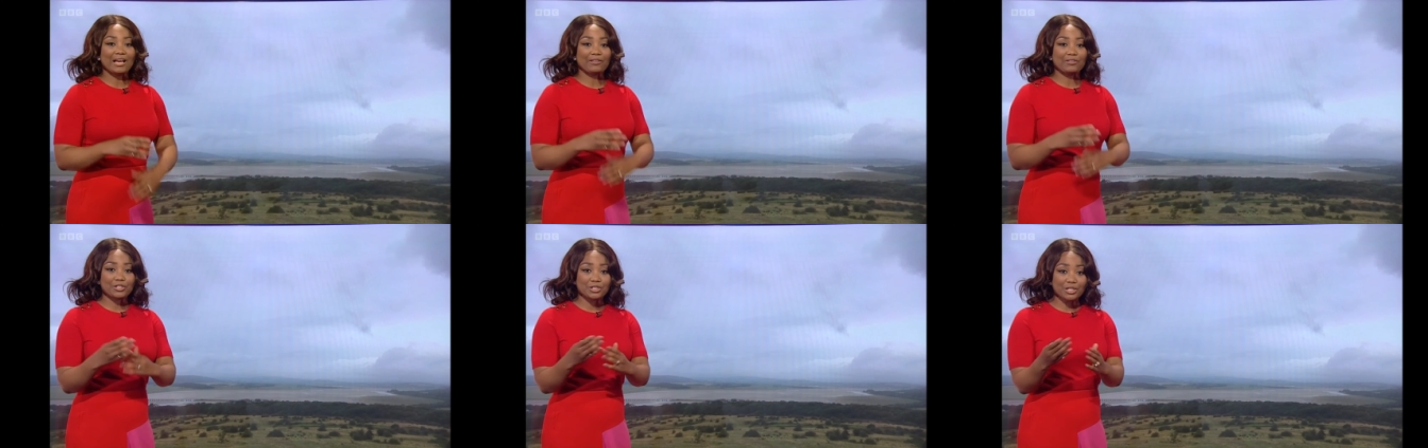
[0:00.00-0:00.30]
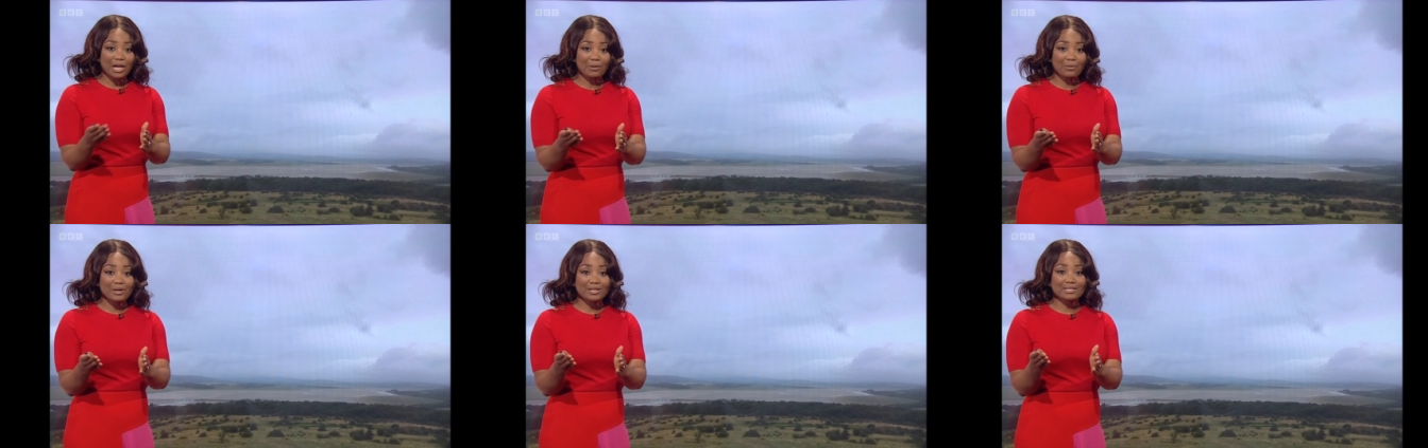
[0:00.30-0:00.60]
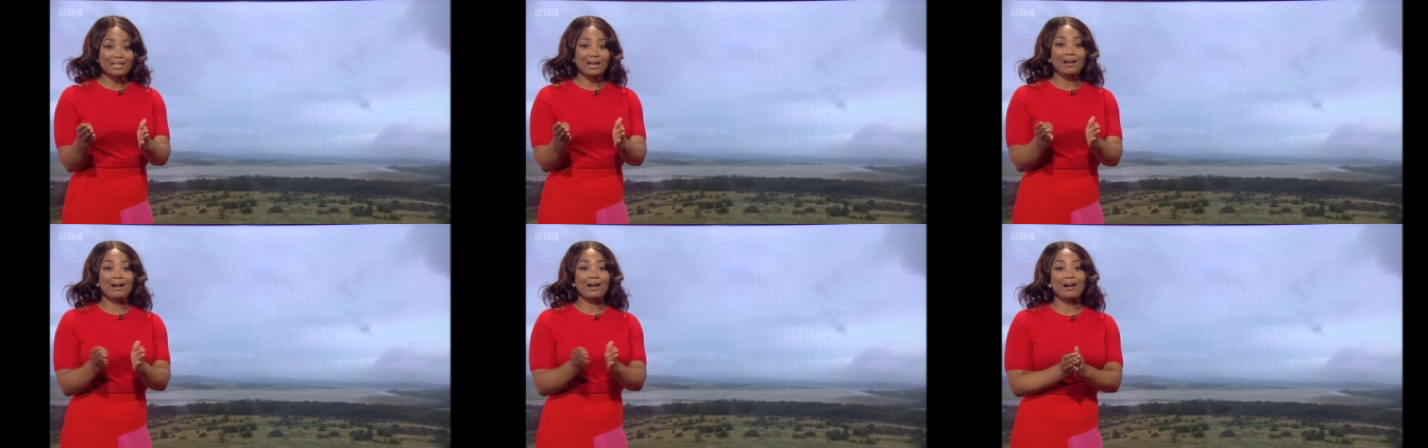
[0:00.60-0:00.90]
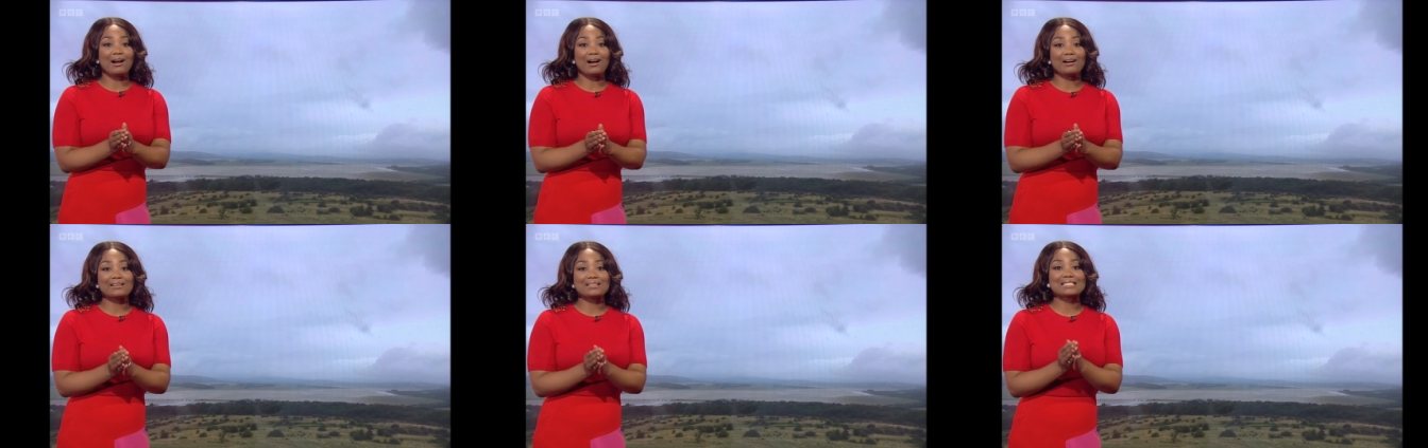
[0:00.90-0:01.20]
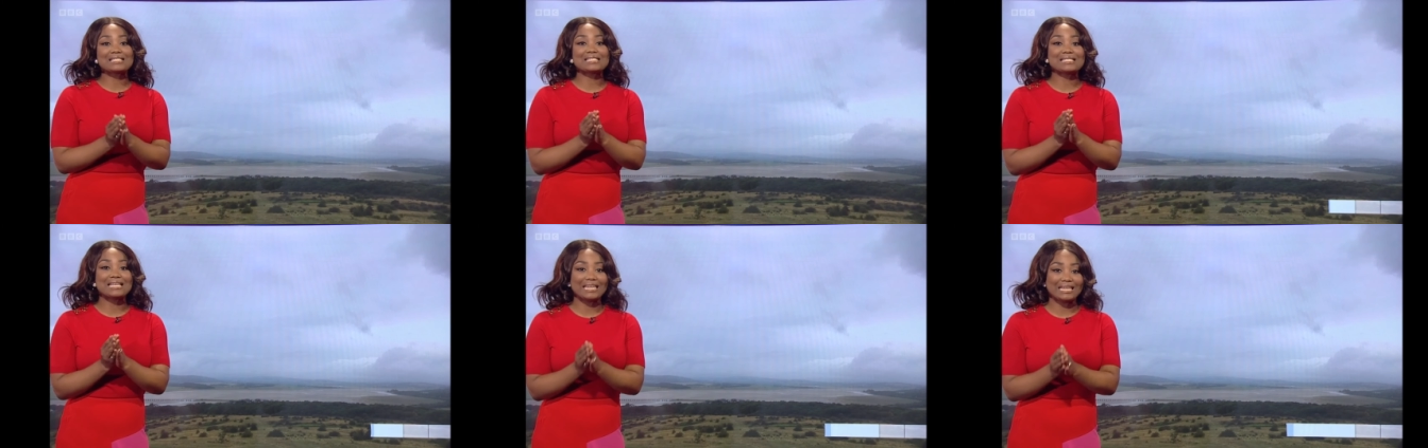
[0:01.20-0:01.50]
Now, the showers are
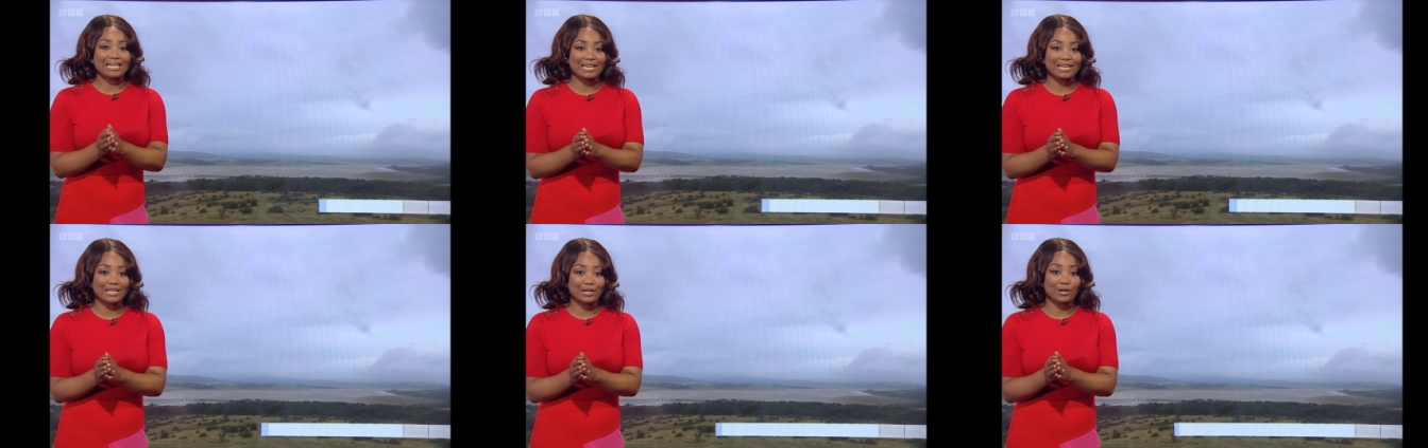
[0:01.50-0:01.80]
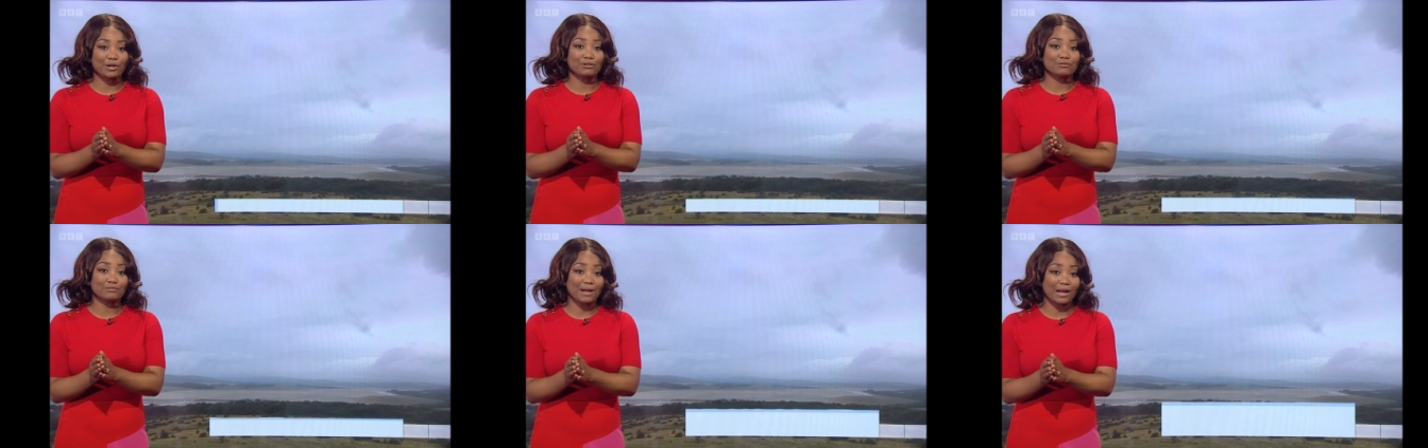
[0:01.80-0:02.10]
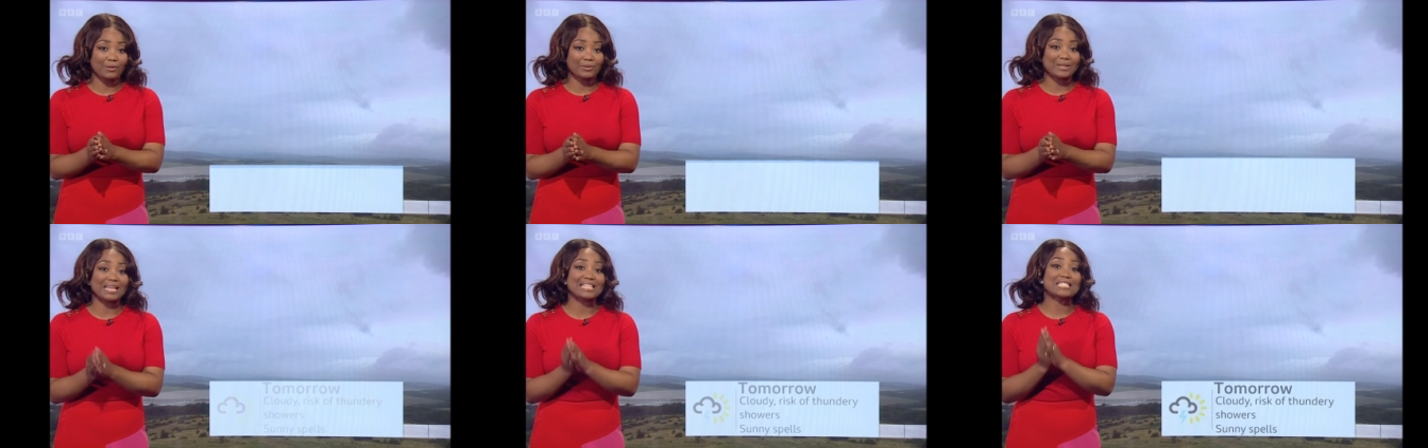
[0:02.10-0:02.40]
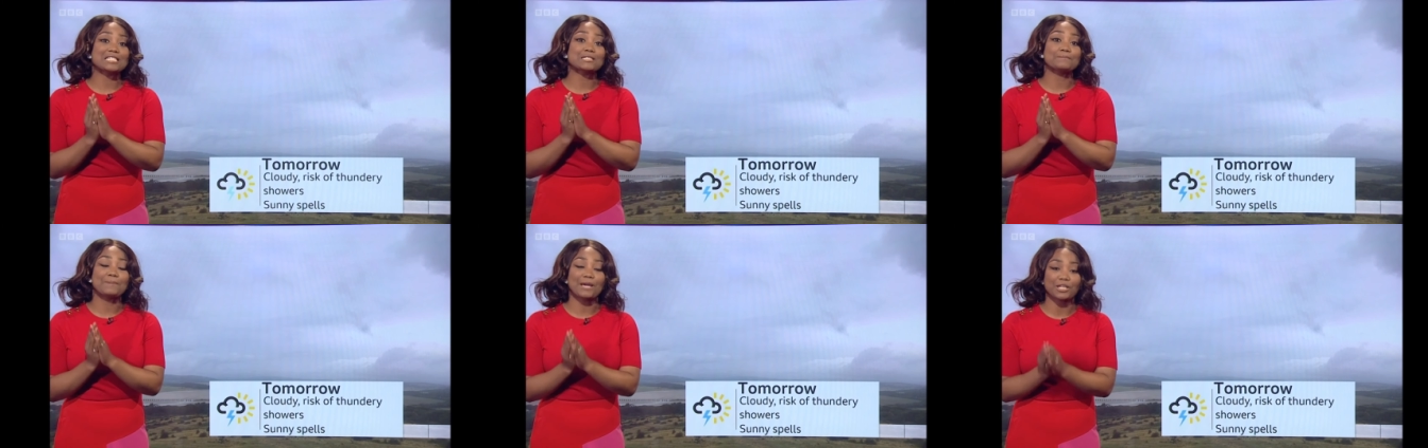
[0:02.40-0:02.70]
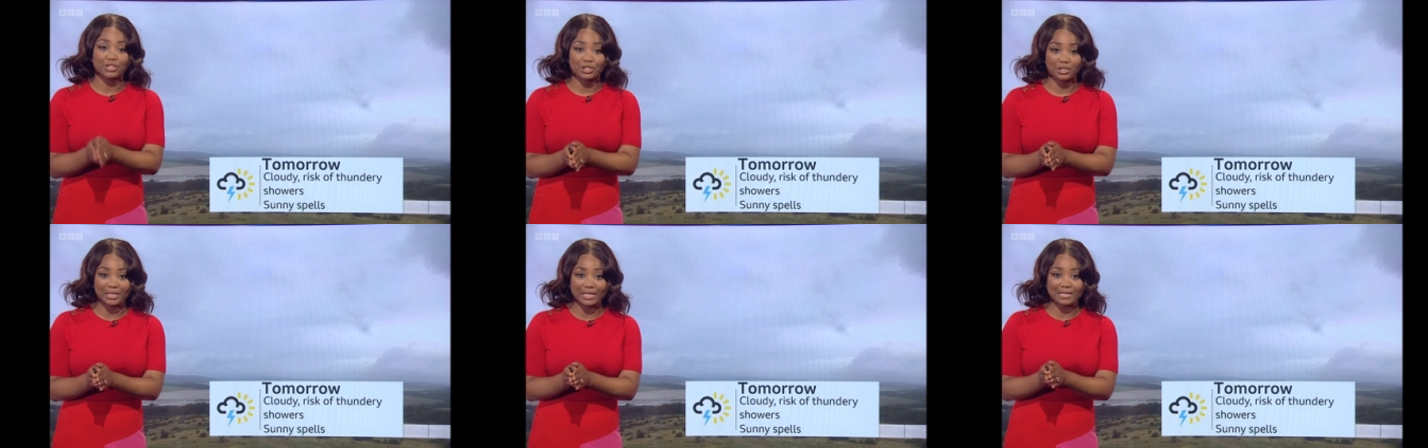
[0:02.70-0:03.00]
sticking around,
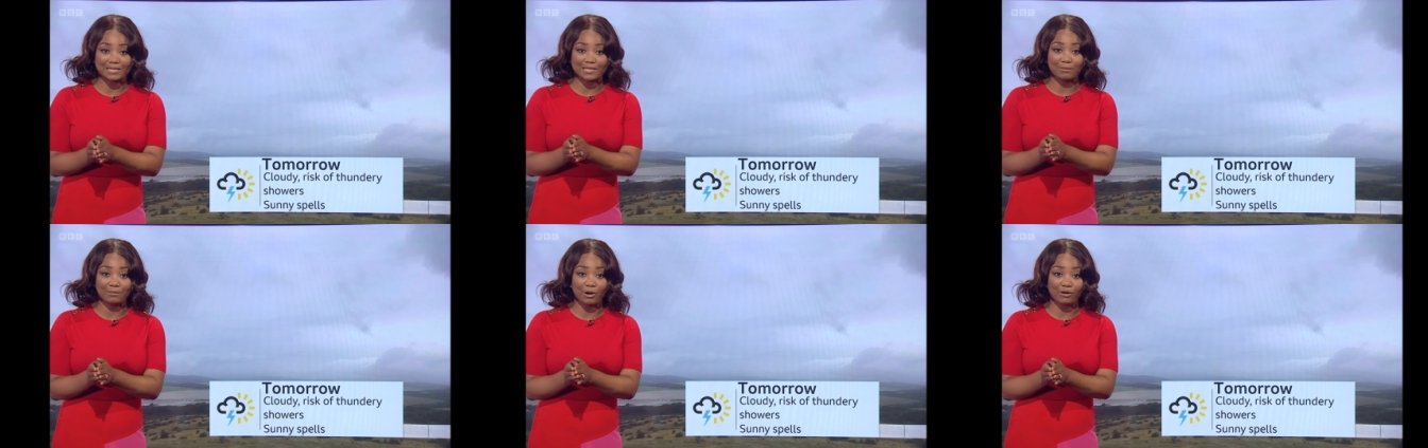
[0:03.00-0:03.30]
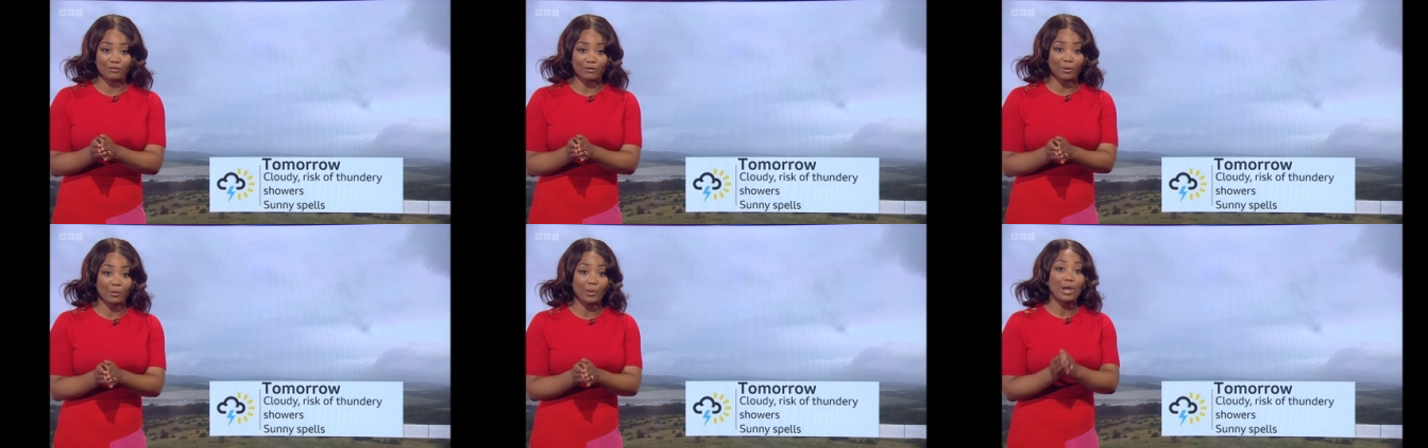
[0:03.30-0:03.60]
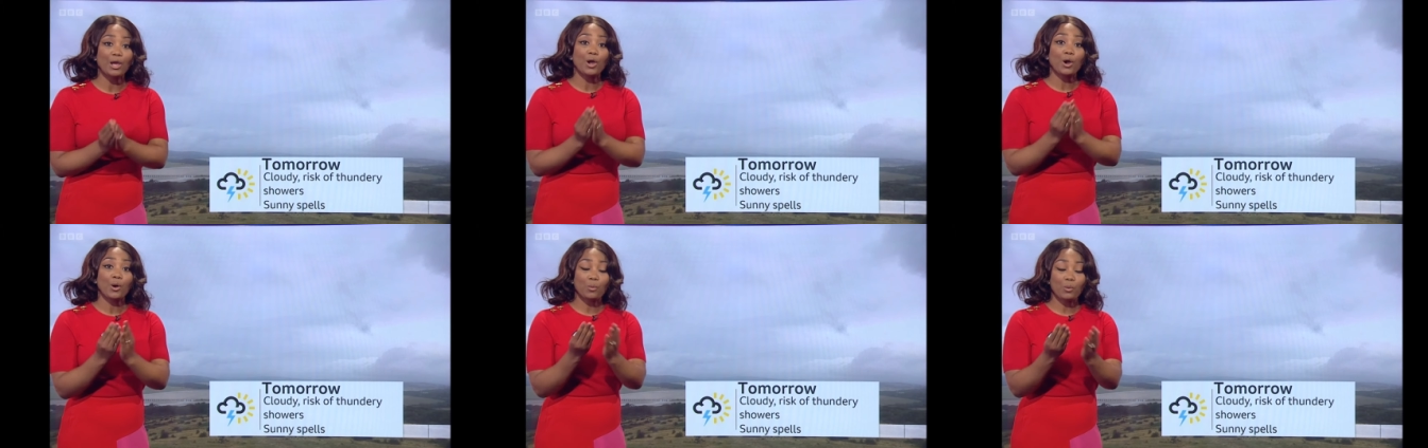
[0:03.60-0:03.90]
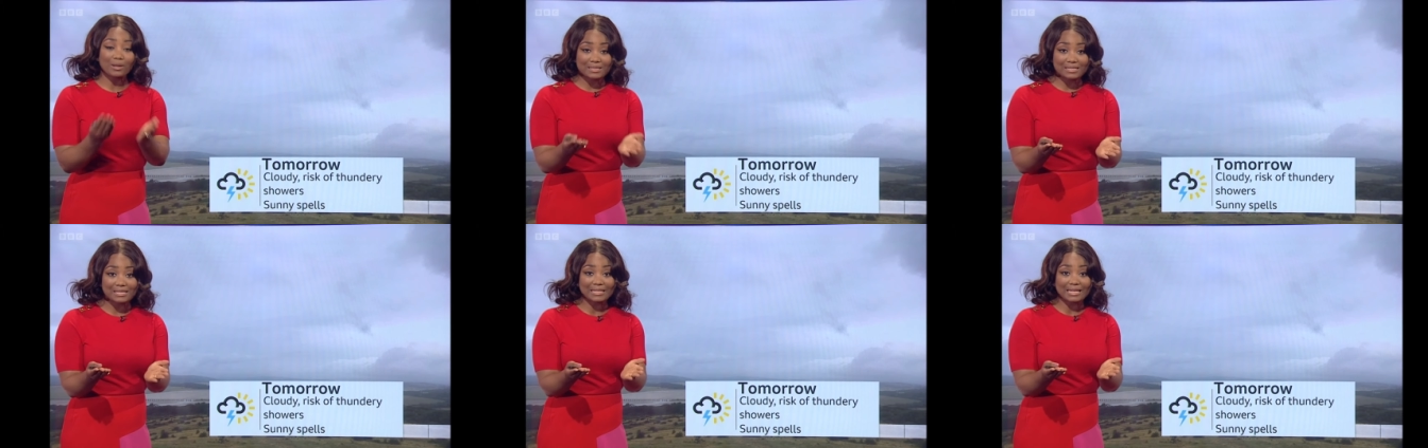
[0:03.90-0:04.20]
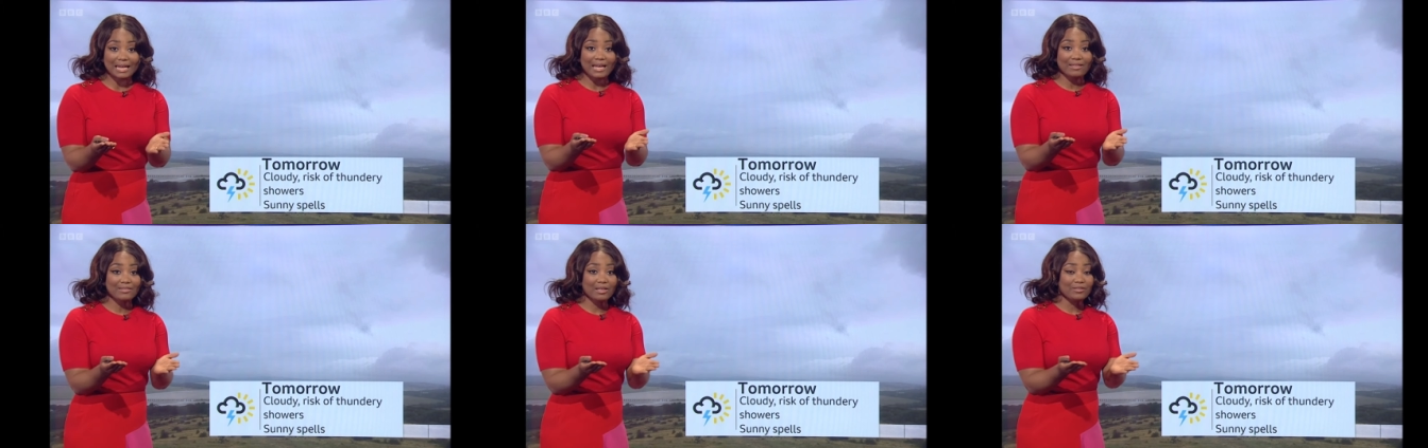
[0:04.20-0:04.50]
especially tomorrow. Once
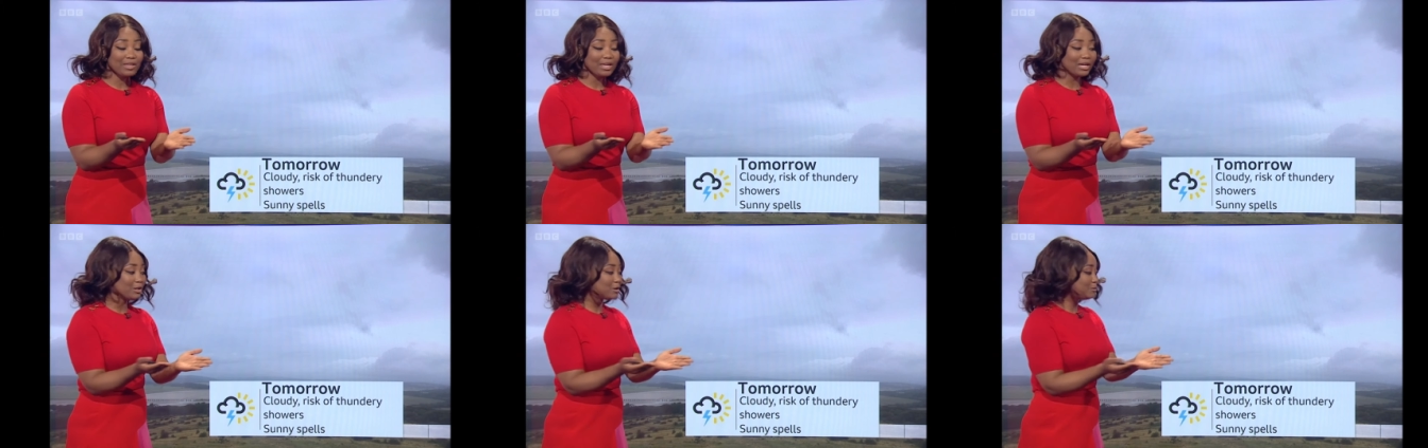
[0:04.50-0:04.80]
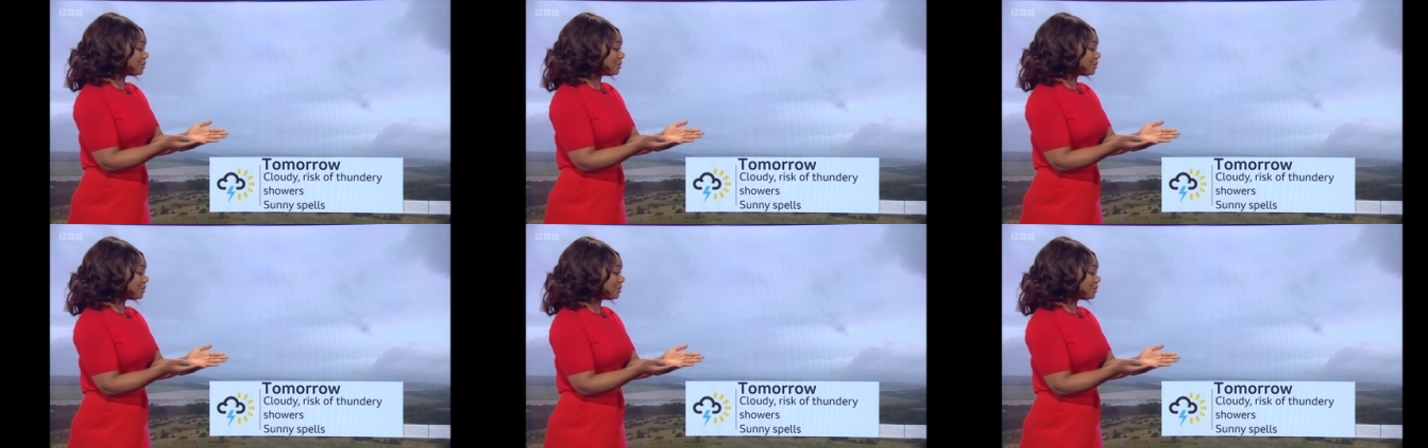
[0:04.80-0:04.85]
again, they